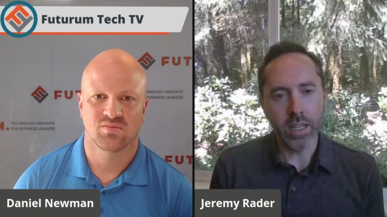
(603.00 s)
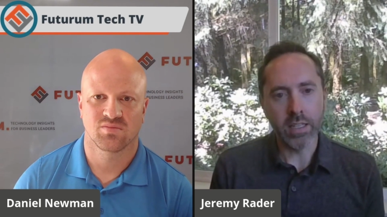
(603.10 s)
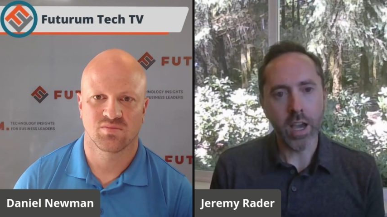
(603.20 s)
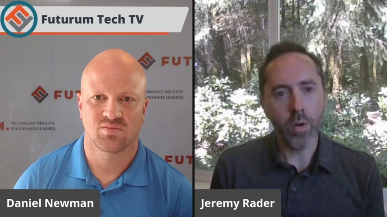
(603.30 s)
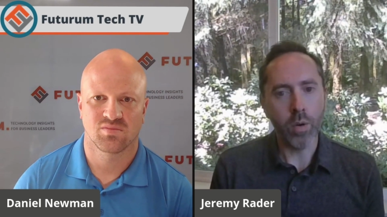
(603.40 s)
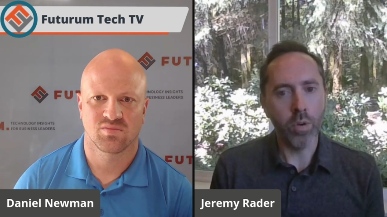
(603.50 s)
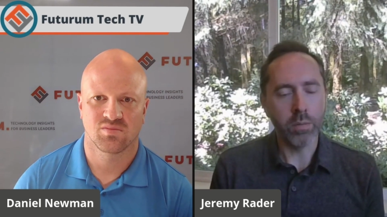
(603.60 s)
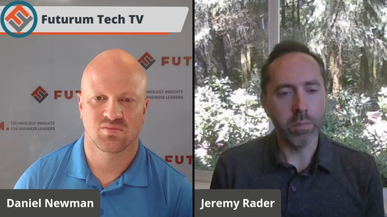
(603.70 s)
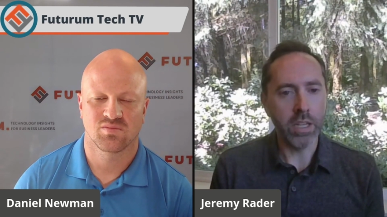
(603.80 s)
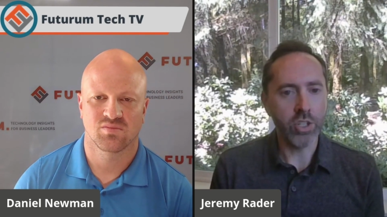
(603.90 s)
Speaker 1: And now I
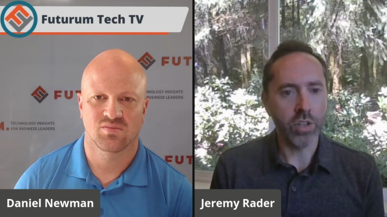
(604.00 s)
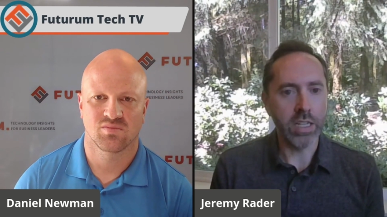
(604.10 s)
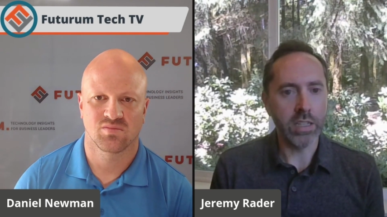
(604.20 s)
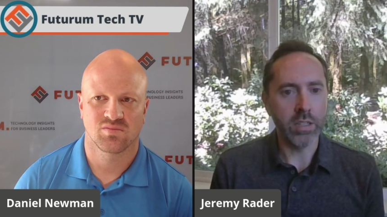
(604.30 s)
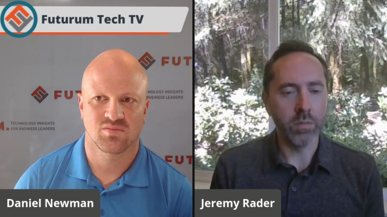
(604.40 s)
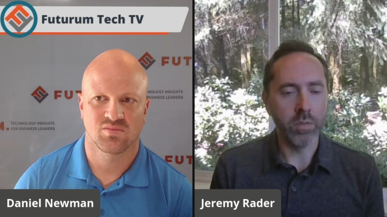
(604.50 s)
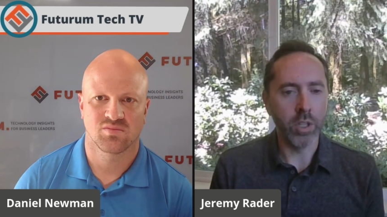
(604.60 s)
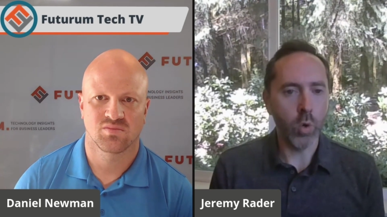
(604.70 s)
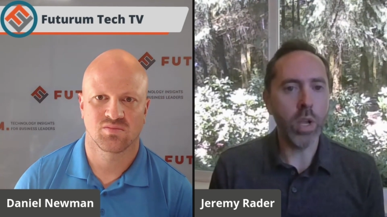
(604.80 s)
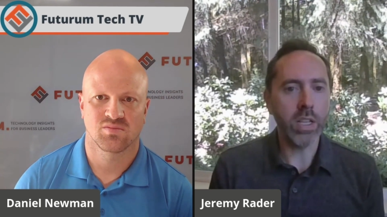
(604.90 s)
want to make sure I get the,
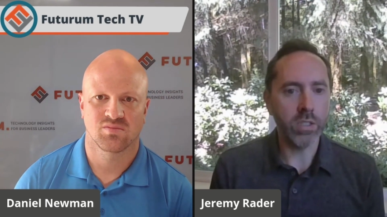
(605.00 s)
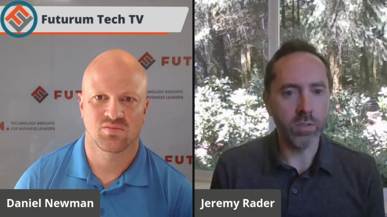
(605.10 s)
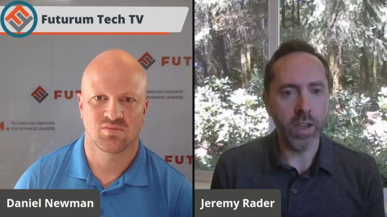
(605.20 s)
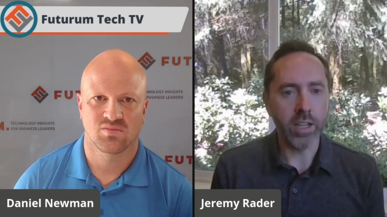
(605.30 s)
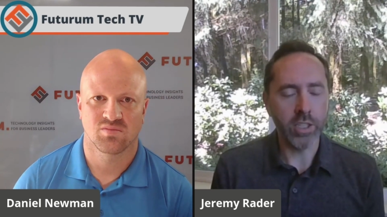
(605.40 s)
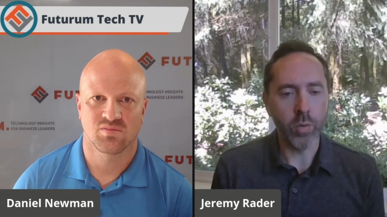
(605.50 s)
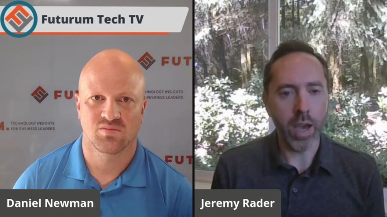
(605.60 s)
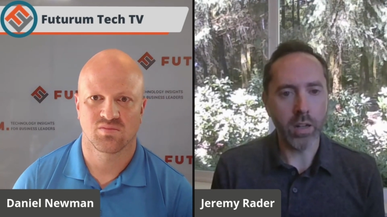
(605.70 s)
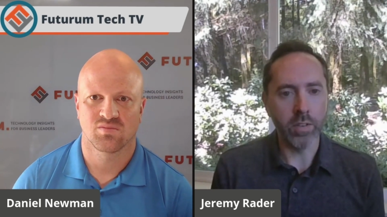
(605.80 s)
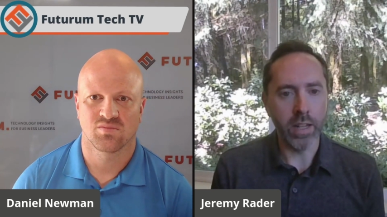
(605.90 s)
the quickest value
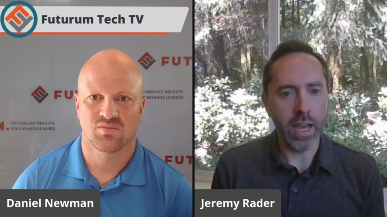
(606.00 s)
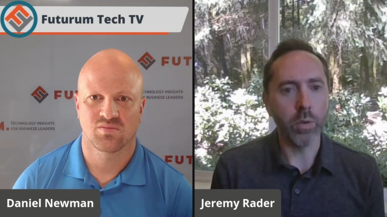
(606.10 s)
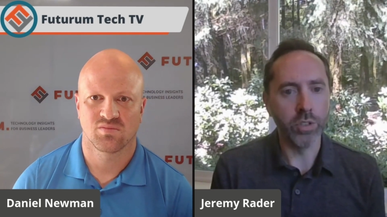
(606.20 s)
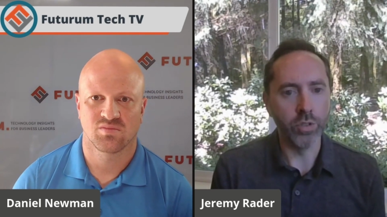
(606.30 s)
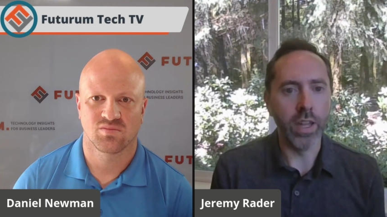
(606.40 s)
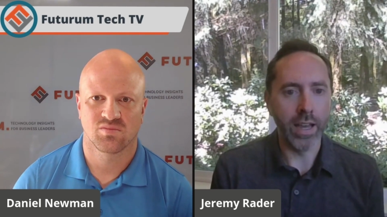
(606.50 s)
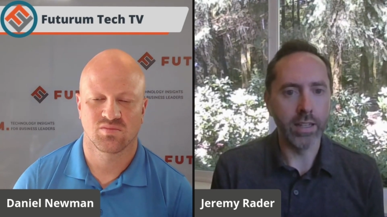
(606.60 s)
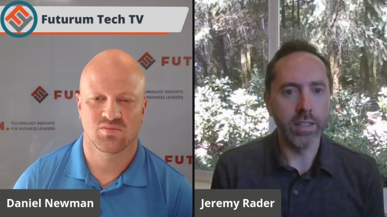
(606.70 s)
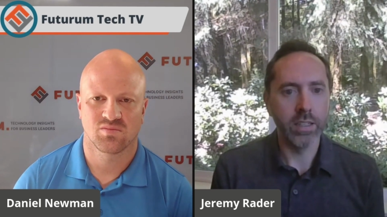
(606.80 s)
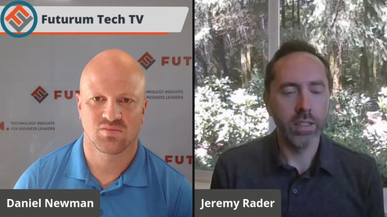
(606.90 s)
out of it. How do I do that?
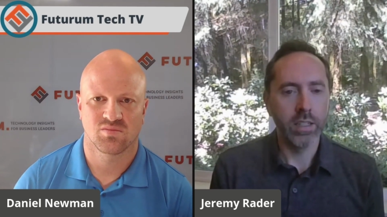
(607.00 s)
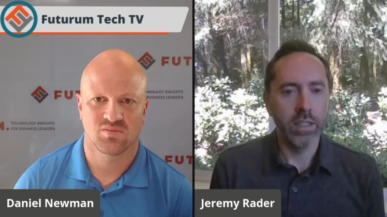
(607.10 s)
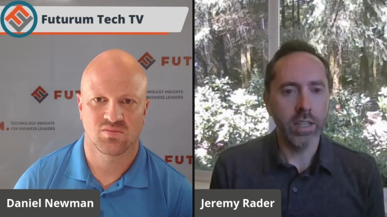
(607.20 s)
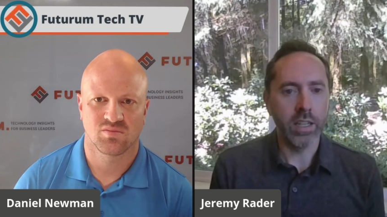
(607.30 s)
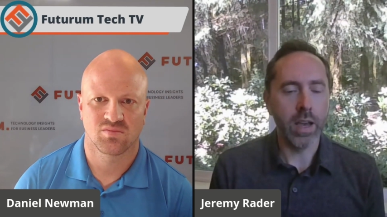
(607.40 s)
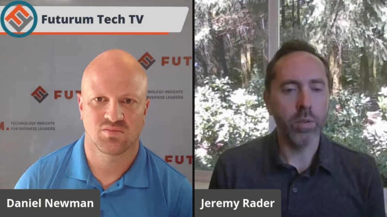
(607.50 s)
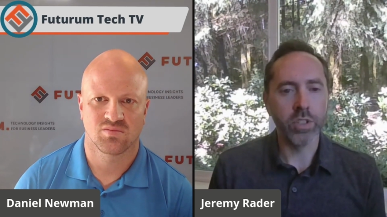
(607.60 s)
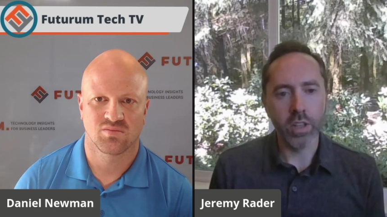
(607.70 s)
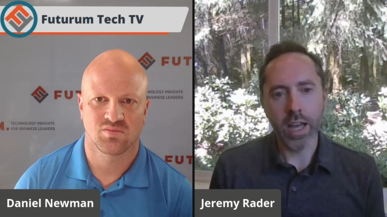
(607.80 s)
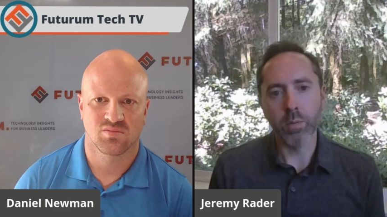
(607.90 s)
And that
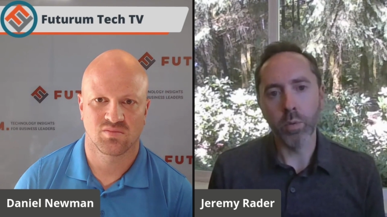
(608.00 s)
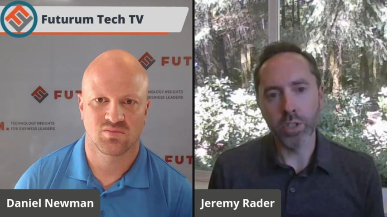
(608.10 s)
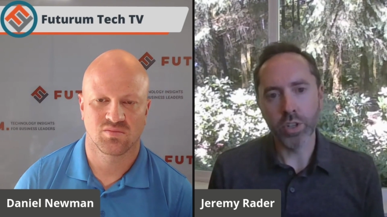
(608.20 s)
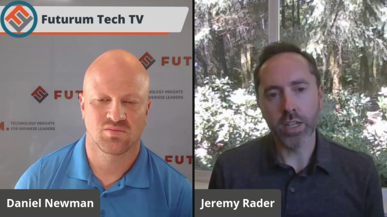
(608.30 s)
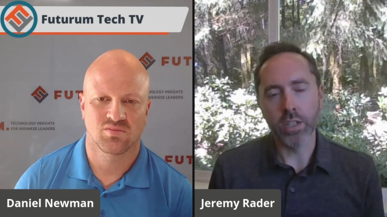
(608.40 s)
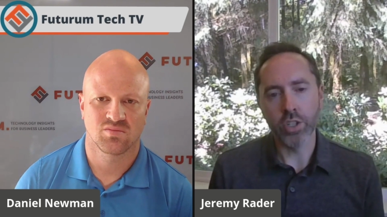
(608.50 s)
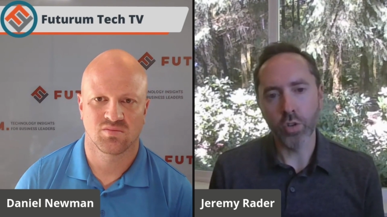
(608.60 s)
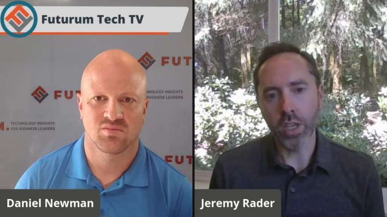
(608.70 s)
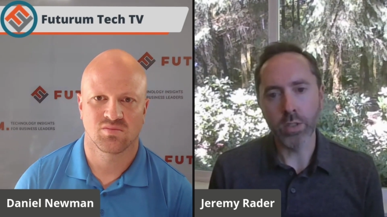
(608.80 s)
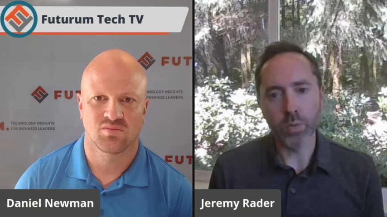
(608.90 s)
was a lot of what we tried to
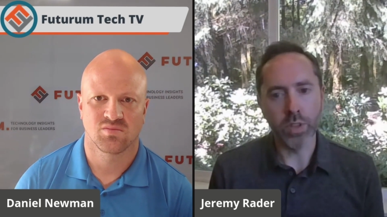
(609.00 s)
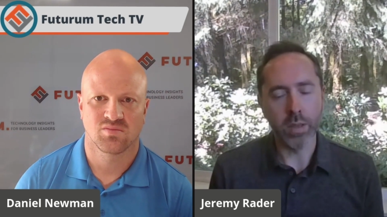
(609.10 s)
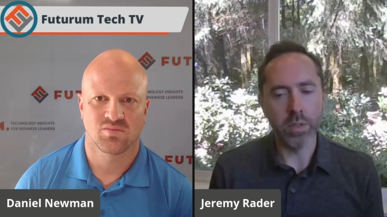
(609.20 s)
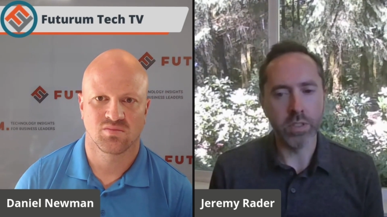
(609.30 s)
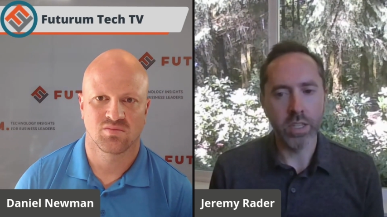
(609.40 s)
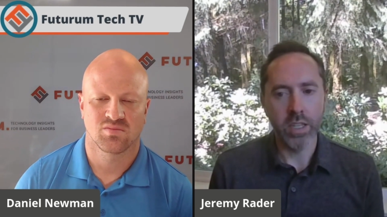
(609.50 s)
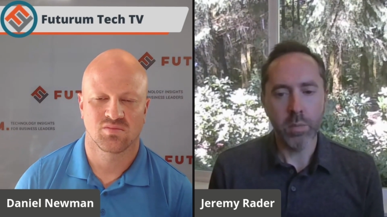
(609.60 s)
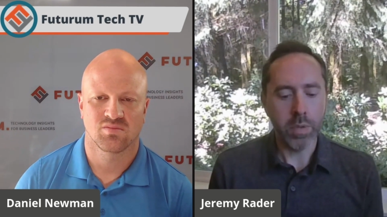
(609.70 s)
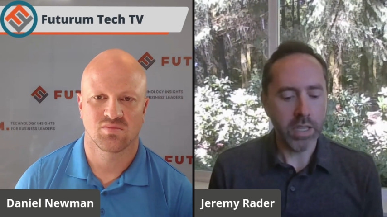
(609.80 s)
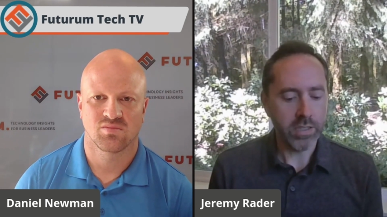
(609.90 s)
showcase with them is
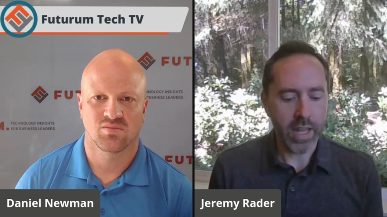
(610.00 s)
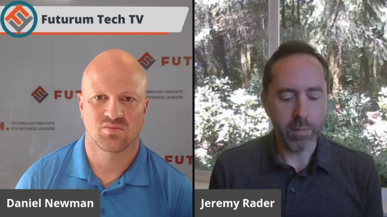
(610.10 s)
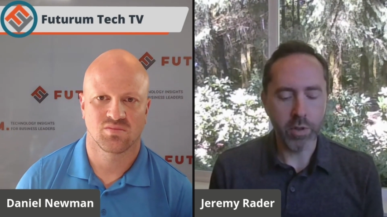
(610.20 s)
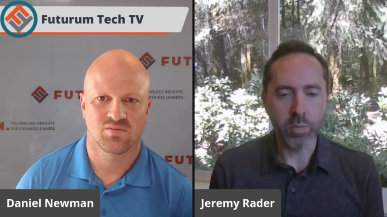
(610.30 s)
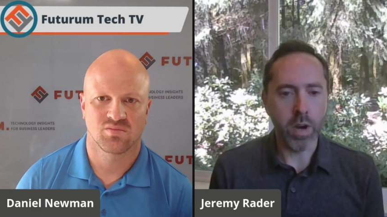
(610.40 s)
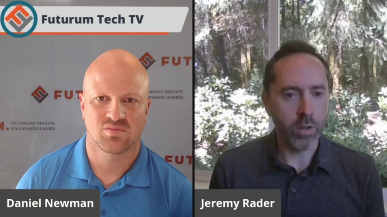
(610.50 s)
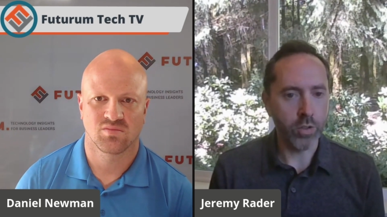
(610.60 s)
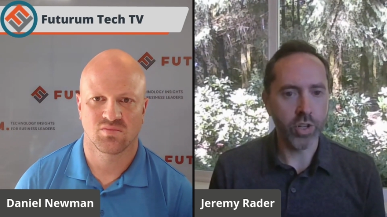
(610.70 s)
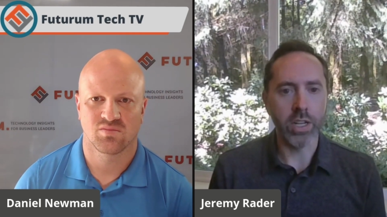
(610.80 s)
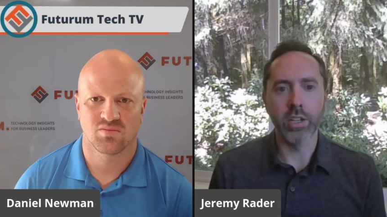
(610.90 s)
based on how much
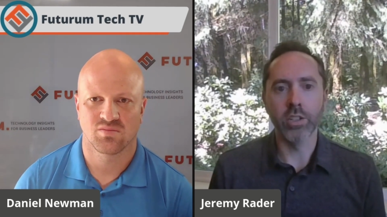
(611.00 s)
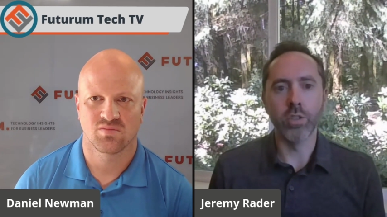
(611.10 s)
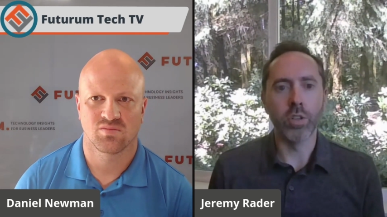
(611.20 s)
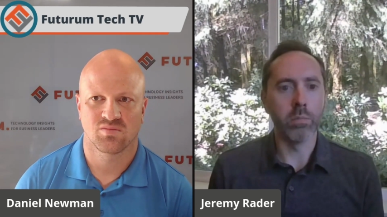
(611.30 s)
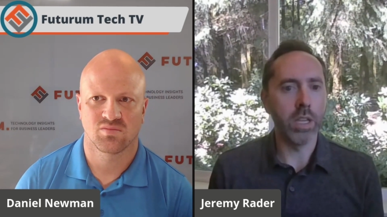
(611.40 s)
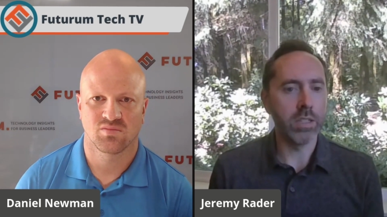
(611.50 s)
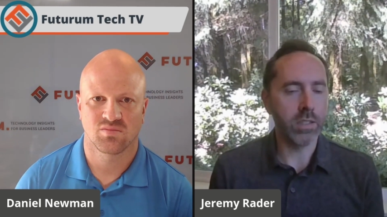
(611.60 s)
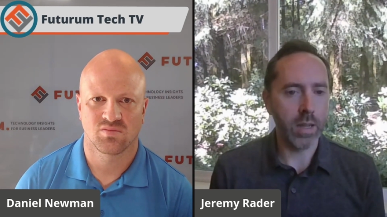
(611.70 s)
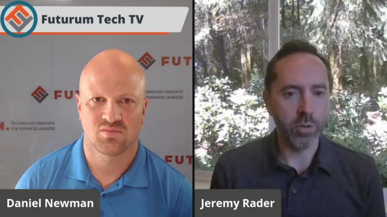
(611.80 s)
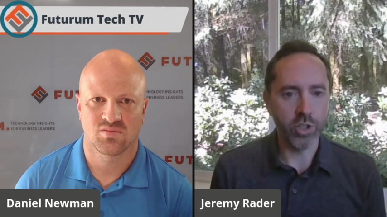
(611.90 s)
model training you're doing,
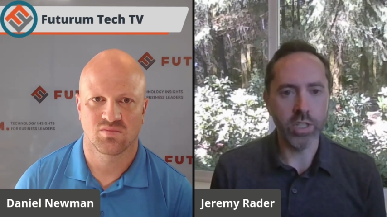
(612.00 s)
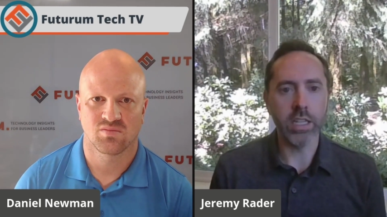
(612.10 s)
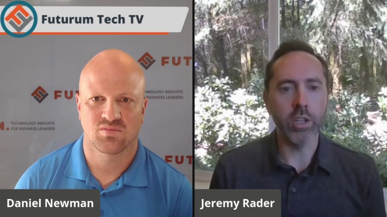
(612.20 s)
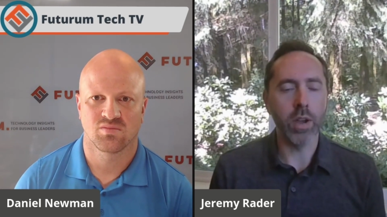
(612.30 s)
based on how much data